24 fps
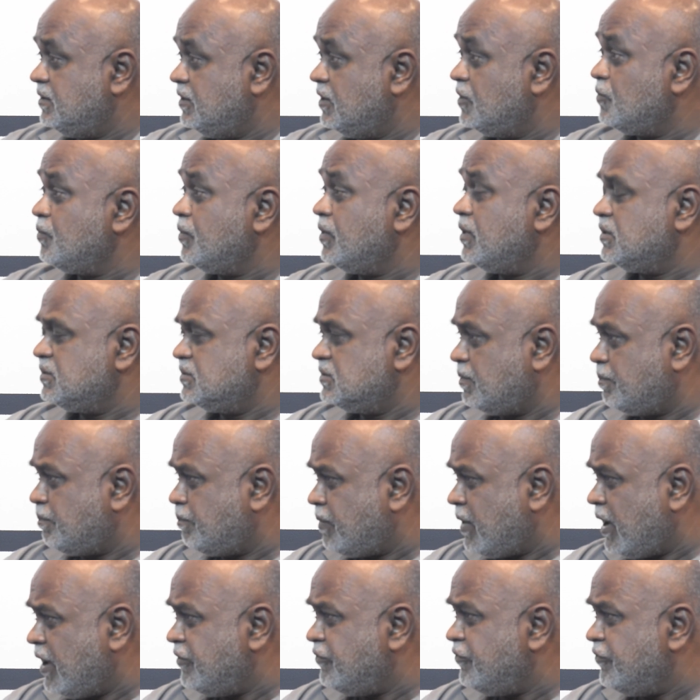That was the
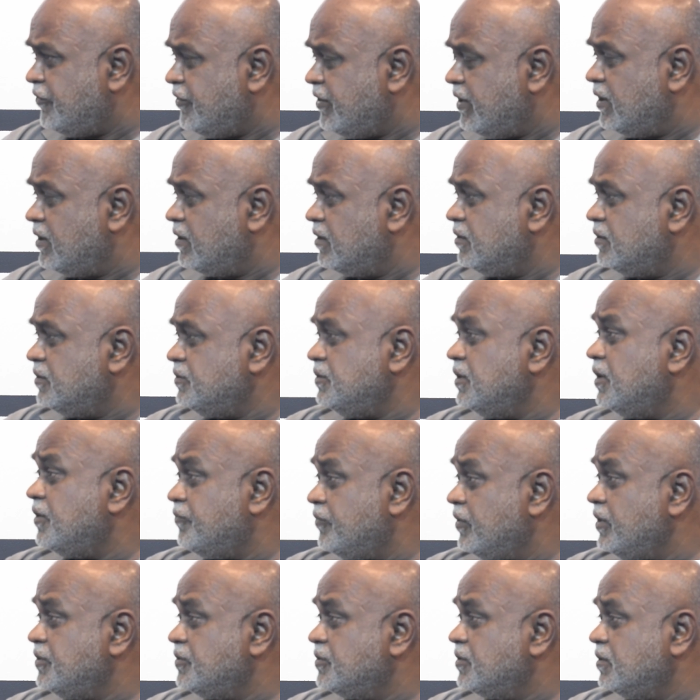pioneering
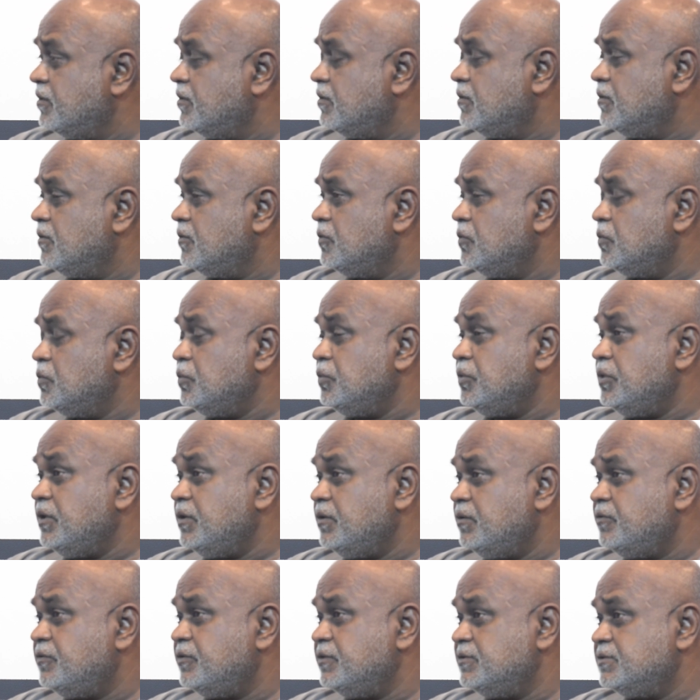generation who
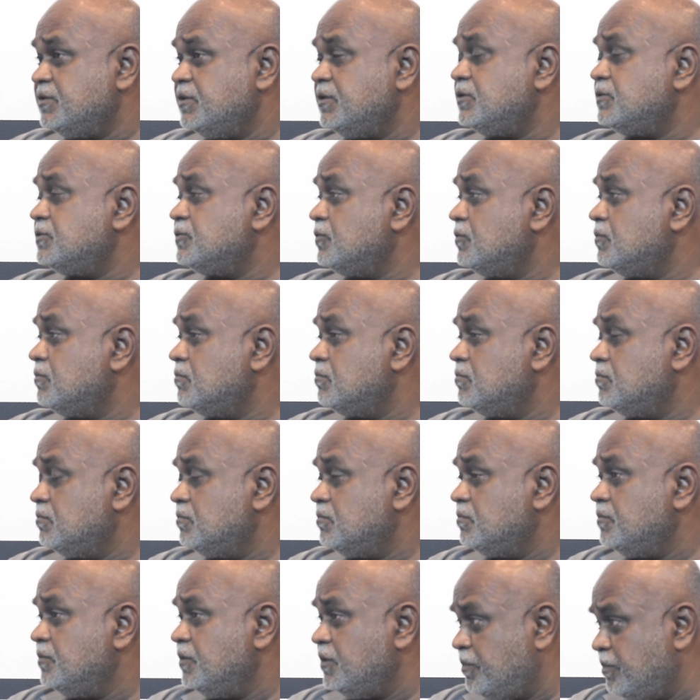did research on
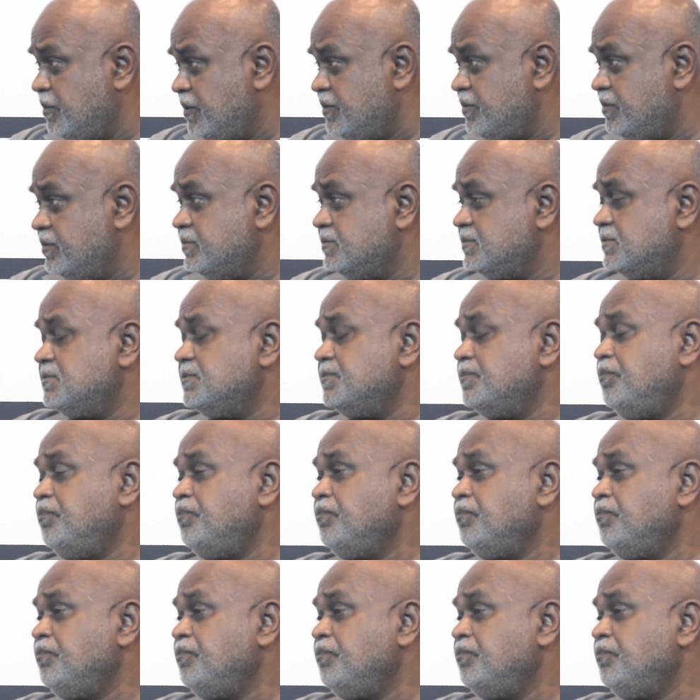Girmitians.